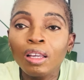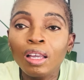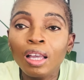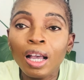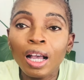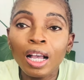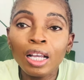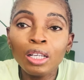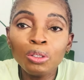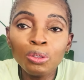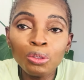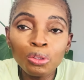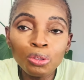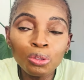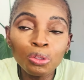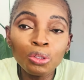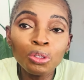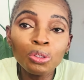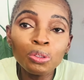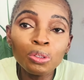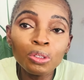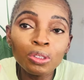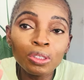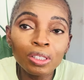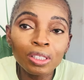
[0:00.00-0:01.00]
I used to
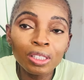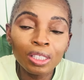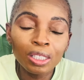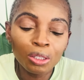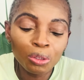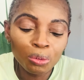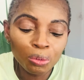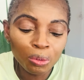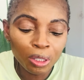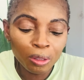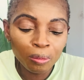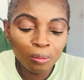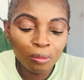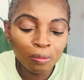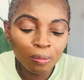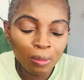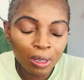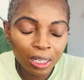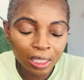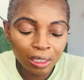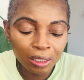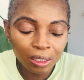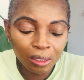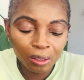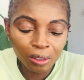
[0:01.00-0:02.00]
use this when
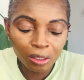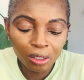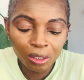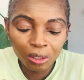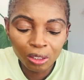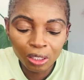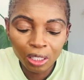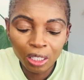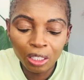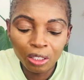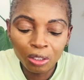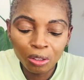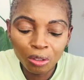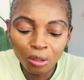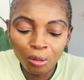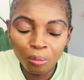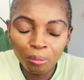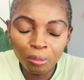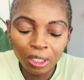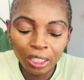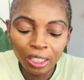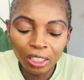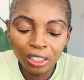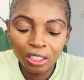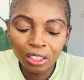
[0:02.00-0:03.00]
my skin
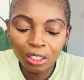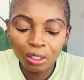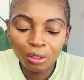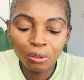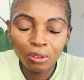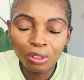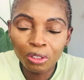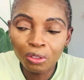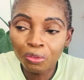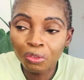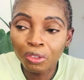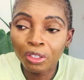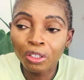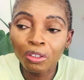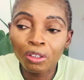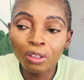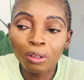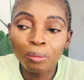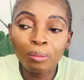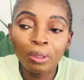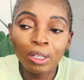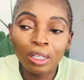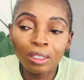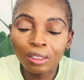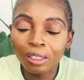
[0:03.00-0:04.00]
complexion was fairer,
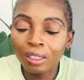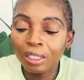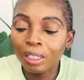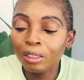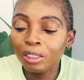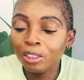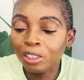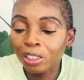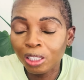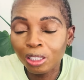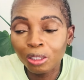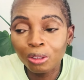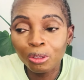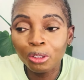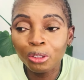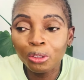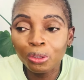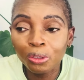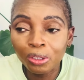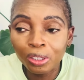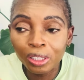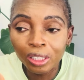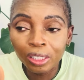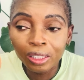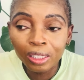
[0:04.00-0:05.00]
but I still
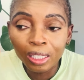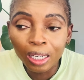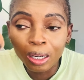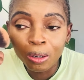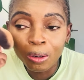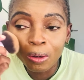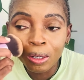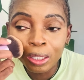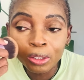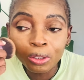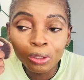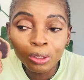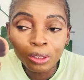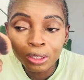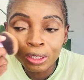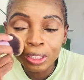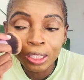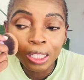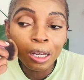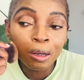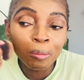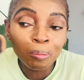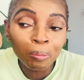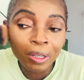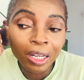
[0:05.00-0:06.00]
use it now. I don't
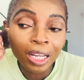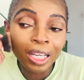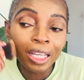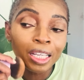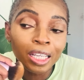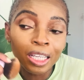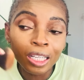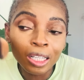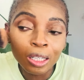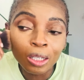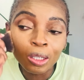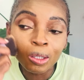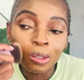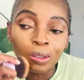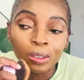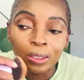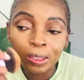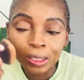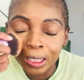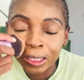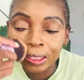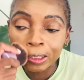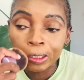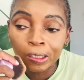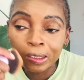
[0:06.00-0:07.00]
apply a lot.
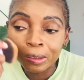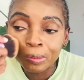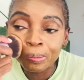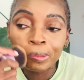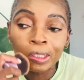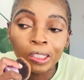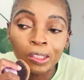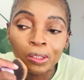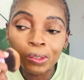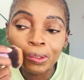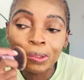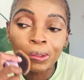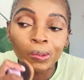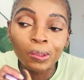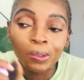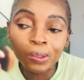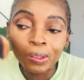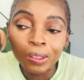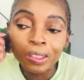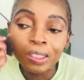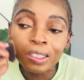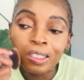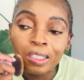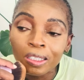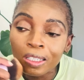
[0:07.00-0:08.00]
I just make sure,
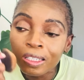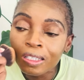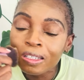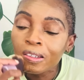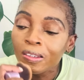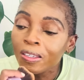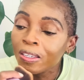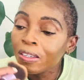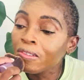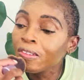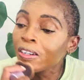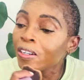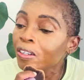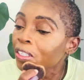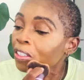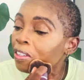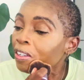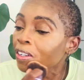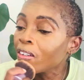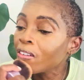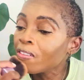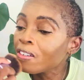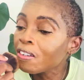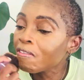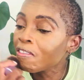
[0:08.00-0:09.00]
you know,
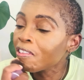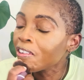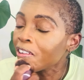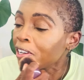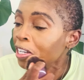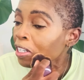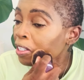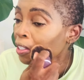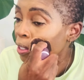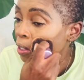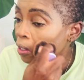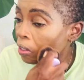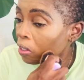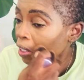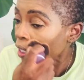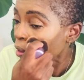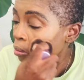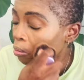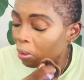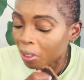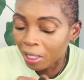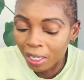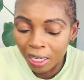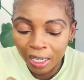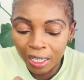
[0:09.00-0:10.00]
I just
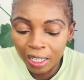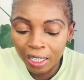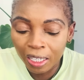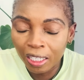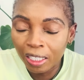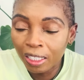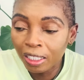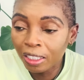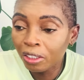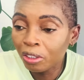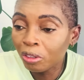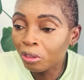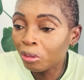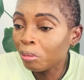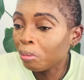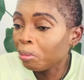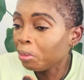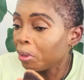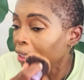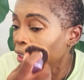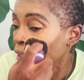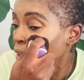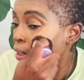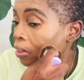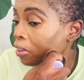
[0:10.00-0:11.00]
apply a little
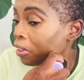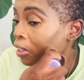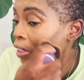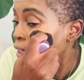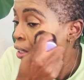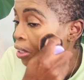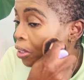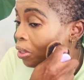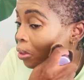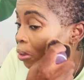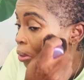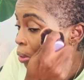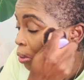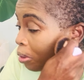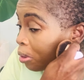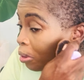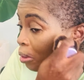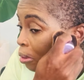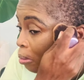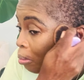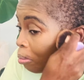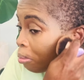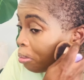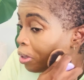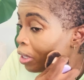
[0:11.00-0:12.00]
bit just
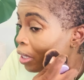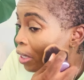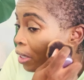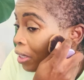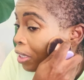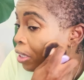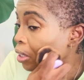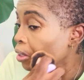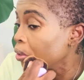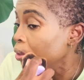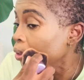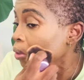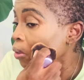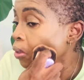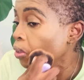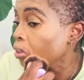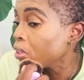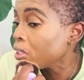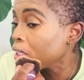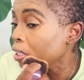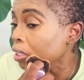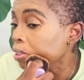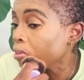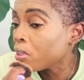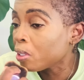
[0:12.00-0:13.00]
to blend it all
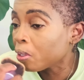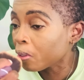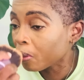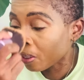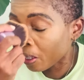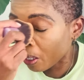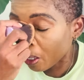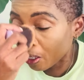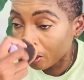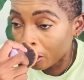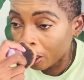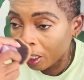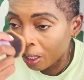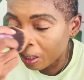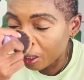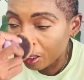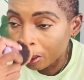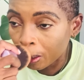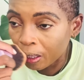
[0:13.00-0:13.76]
in together.